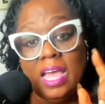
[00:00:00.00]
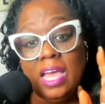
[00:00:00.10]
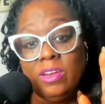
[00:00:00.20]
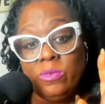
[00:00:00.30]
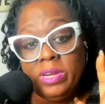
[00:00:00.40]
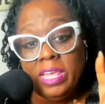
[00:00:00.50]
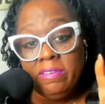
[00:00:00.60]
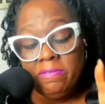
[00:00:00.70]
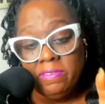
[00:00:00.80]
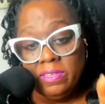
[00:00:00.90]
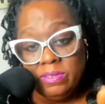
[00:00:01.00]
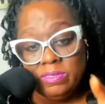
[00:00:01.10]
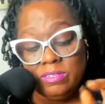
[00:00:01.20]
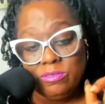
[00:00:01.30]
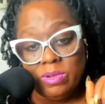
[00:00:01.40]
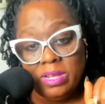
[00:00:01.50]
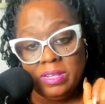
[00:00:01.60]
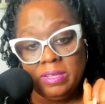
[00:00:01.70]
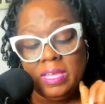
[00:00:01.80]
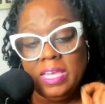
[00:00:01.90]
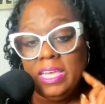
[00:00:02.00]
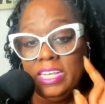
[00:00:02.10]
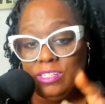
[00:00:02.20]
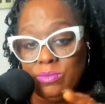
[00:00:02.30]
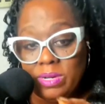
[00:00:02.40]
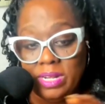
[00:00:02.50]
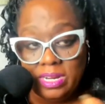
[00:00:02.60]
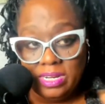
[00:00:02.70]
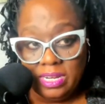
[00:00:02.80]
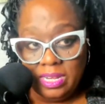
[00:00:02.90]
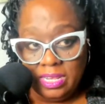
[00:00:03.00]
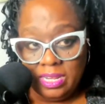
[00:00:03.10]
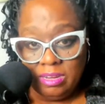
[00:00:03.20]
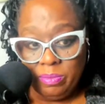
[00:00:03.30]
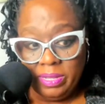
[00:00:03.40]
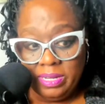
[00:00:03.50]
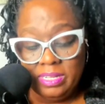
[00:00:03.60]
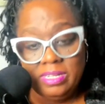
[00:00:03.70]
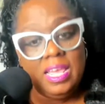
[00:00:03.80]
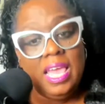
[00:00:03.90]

I know Nate Fields is running. He's running as independent.